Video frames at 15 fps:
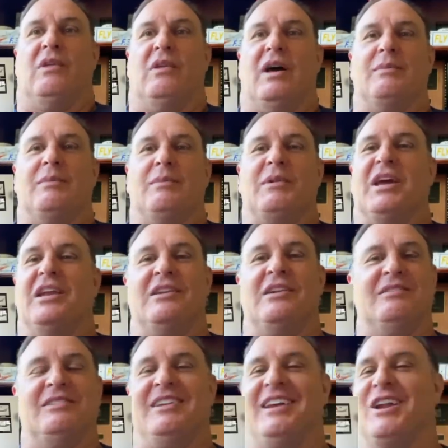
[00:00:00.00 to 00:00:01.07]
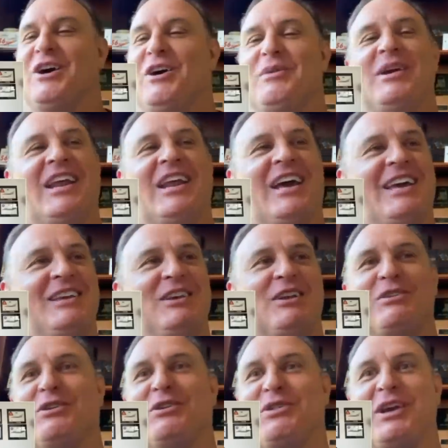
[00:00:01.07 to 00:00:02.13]
I mean, you're
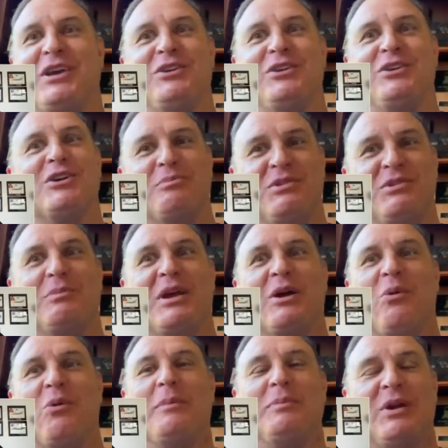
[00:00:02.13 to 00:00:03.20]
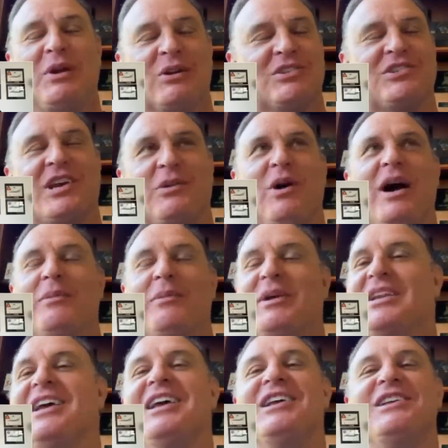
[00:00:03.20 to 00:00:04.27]
thinking you're being a wimp. You're just like, wow. But
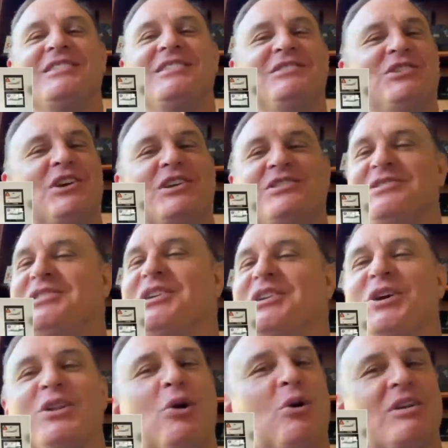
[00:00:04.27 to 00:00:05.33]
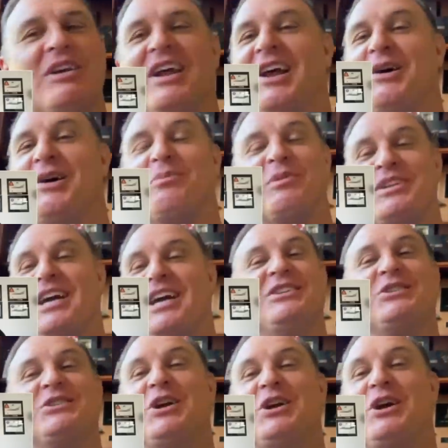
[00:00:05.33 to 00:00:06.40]
just the good Lord, DNL, protect
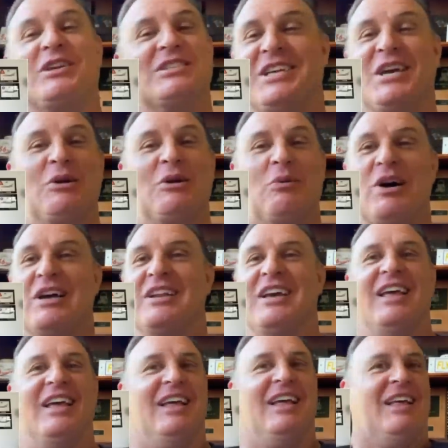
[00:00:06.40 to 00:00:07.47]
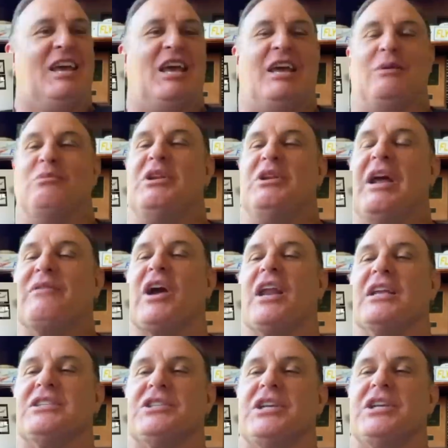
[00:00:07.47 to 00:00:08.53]
us there. Because I tell you what, we never
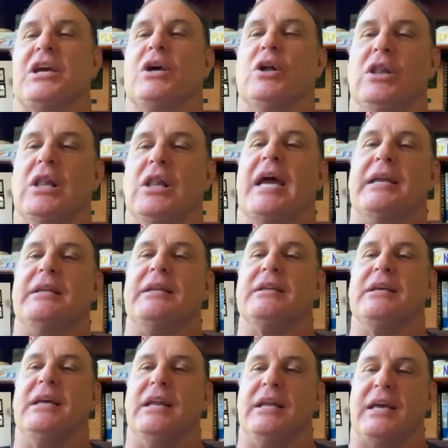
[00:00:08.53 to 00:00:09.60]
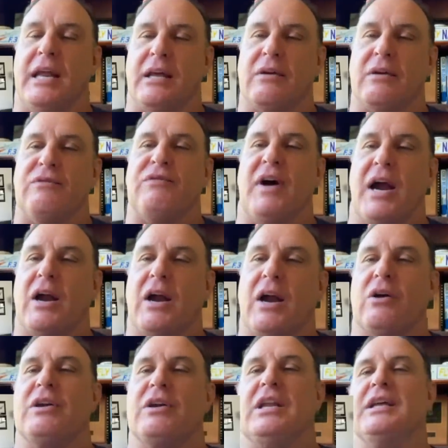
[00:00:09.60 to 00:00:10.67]
got a single light indicating a fire
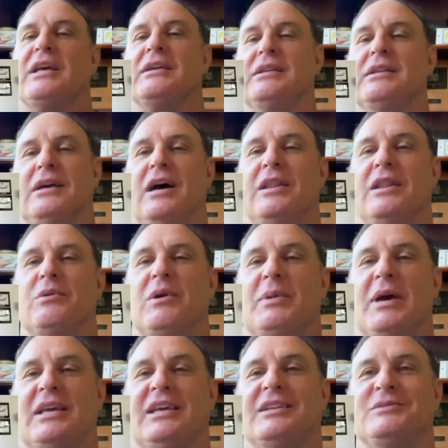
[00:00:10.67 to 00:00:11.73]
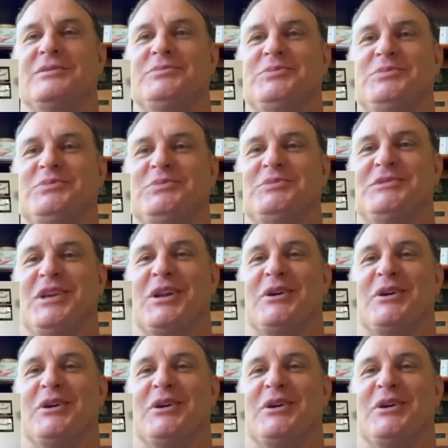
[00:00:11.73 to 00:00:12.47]
or anything on the way back in. Mm-hmm.